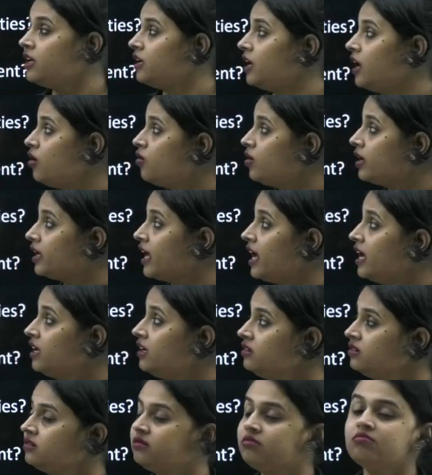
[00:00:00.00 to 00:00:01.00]
Now
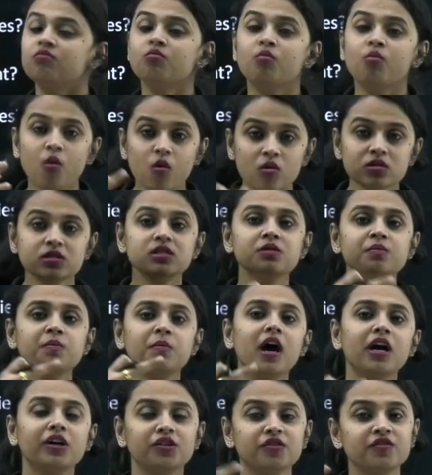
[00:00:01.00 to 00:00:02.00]
again, most
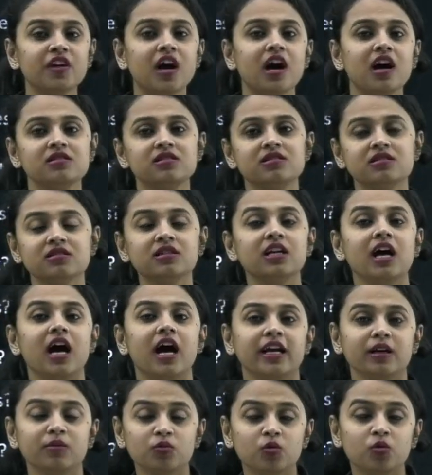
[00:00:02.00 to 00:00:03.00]
part of the answer
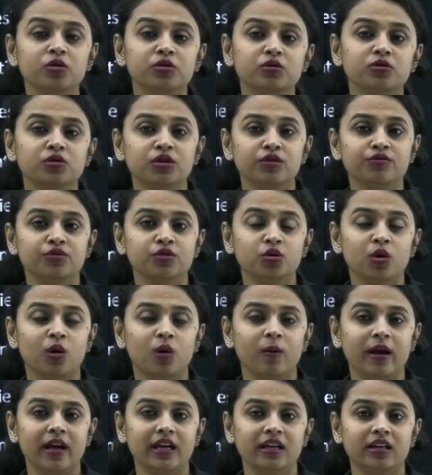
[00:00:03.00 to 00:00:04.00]
I am going to give you
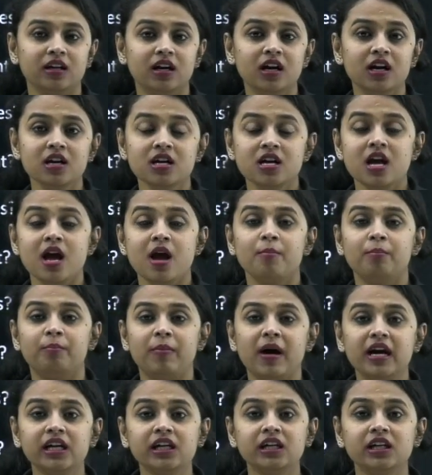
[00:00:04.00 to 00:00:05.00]
away here,
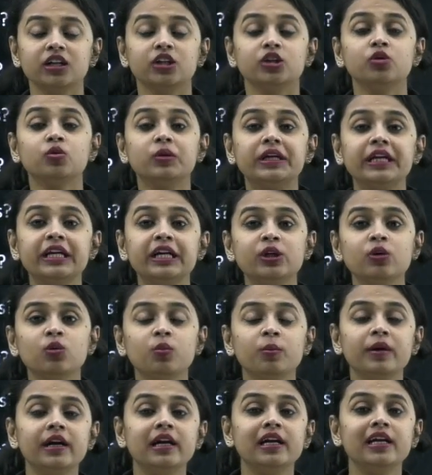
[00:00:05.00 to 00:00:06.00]
but you need
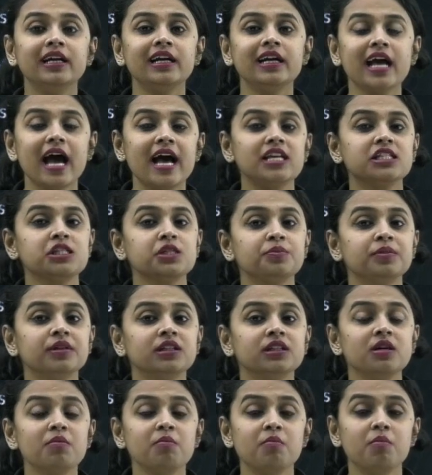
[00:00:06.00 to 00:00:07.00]
to build it as
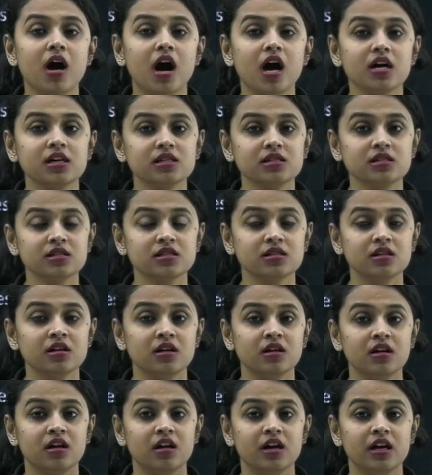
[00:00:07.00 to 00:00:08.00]
per the marks
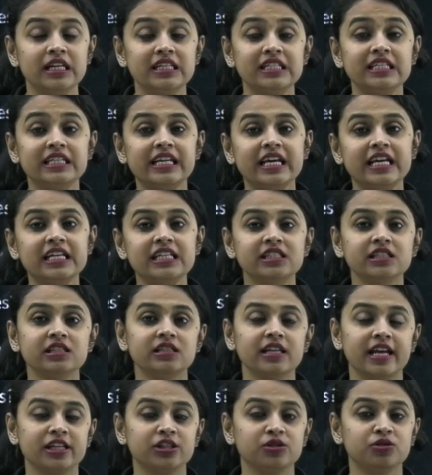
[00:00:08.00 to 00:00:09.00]

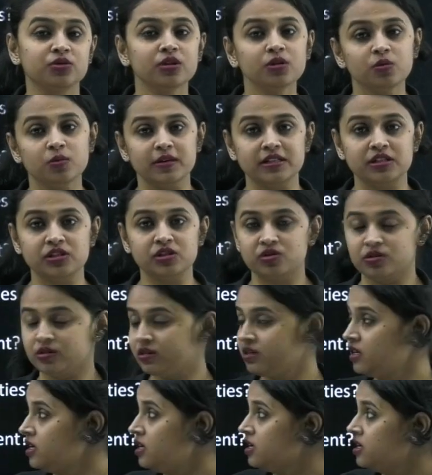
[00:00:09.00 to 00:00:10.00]
indicated next to the
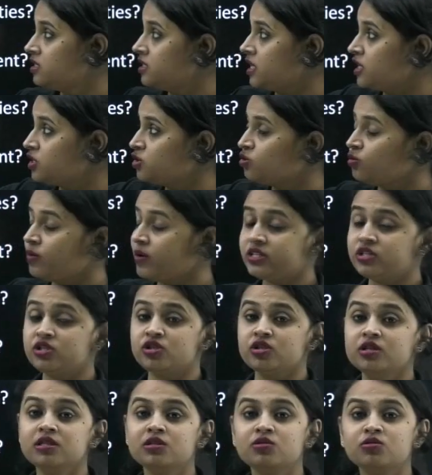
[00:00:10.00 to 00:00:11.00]
question. Such
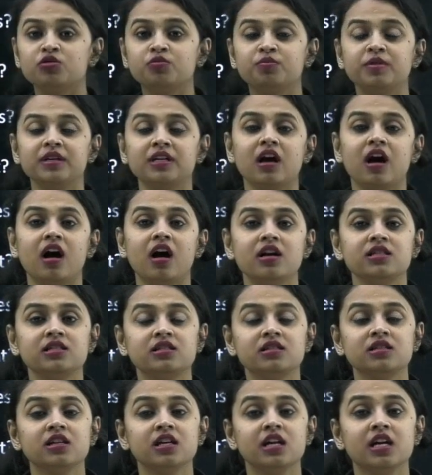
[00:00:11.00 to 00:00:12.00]
questions could be
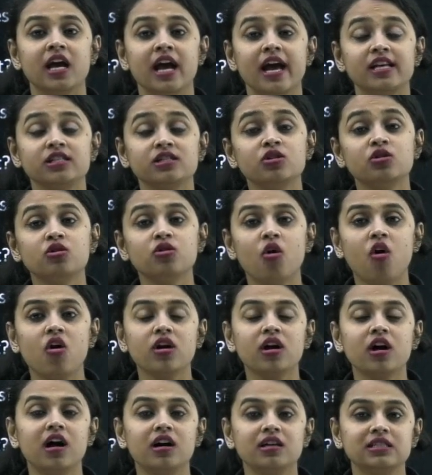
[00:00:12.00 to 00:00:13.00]
asked as a
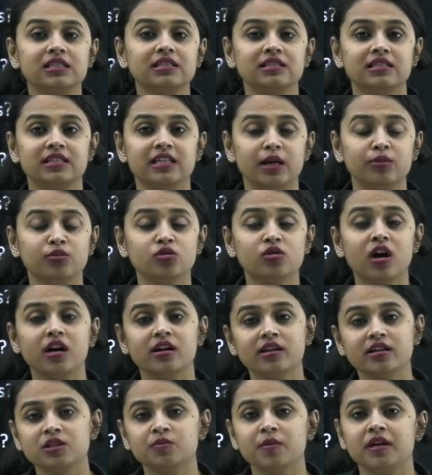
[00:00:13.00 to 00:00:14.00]
long answer type. You
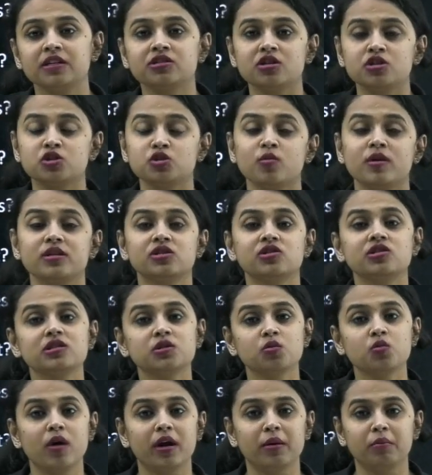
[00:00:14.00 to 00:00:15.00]
can't expect such questions
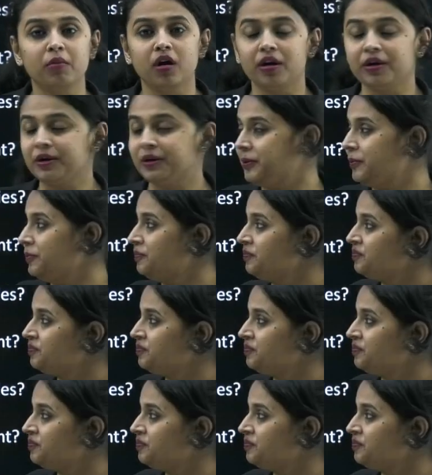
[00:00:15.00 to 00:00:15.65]
as a 1 marker.